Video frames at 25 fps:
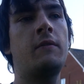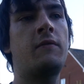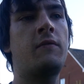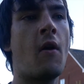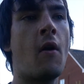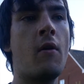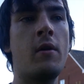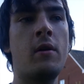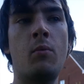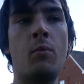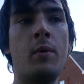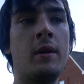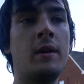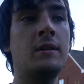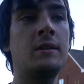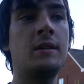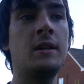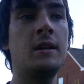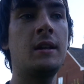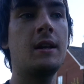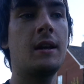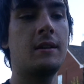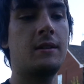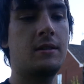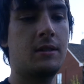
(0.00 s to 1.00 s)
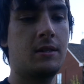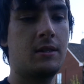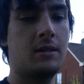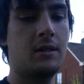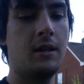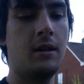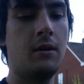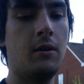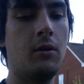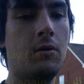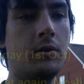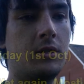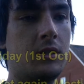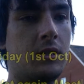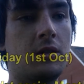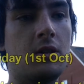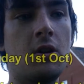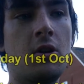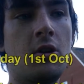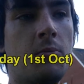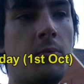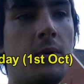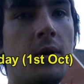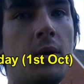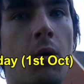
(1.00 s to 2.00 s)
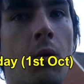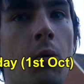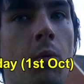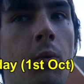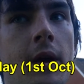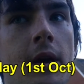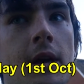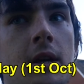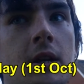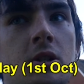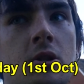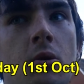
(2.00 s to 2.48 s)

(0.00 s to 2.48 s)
very windy yet still, this is going to be all week.